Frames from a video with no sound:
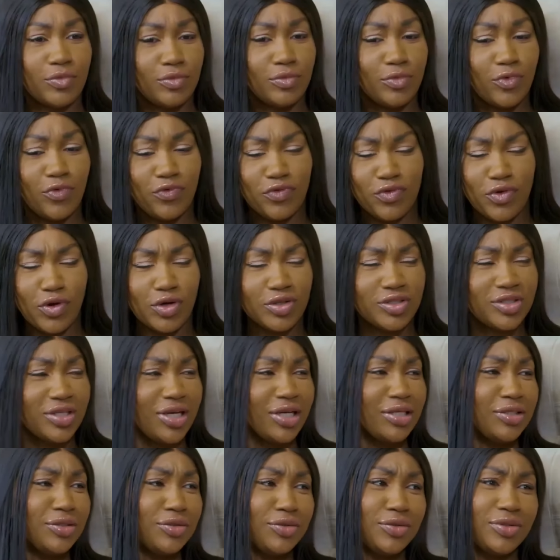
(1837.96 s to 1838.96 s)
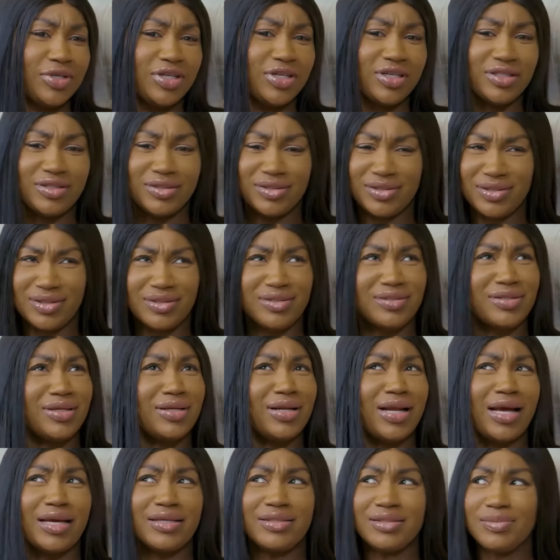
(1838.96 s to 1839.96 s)
Of course I do. It's
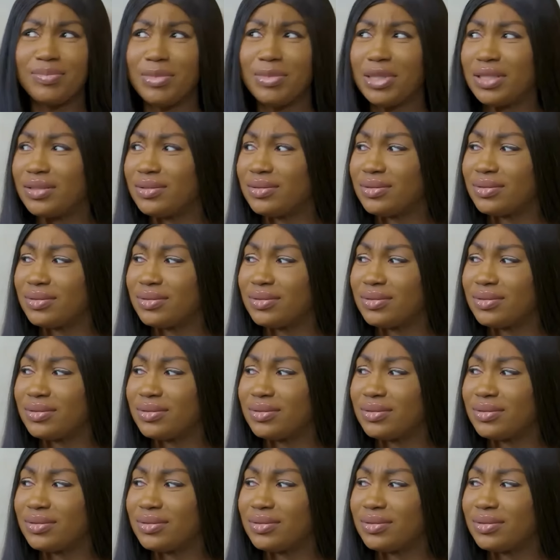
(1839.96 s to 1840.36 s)
a nice place.